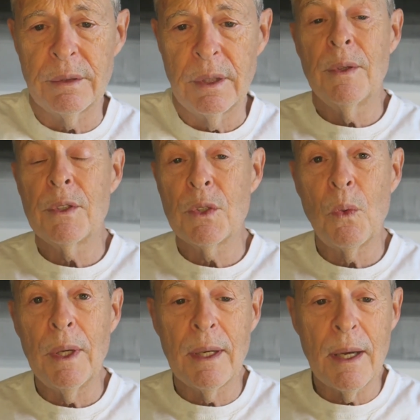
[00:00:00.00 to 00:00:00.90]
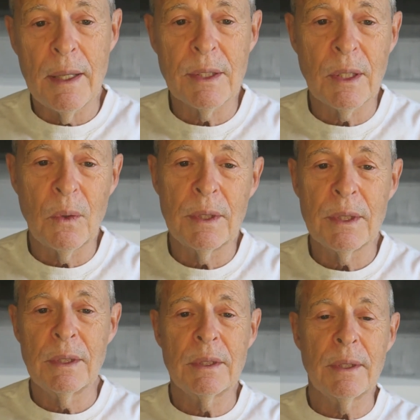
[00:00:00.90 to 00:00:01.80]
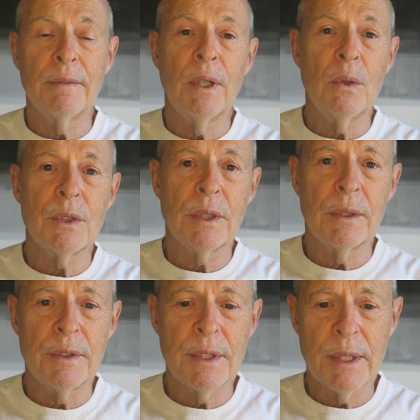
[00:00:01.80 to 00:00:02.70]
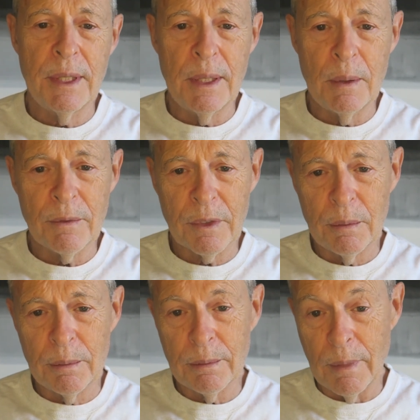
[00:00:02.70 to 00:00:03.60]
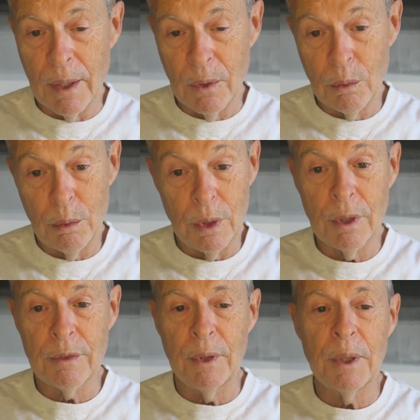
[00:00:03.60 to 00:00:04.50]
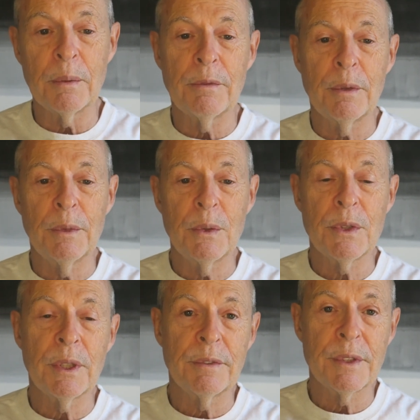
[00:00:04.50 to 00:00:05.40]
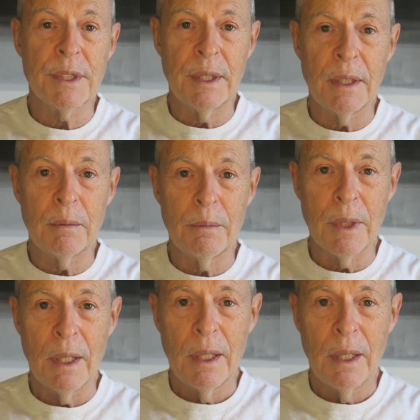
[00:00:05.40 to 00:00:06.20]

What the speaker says: There are the 20 consequences of low self-esteem from my own book, Freedom from Low Self-Esteem.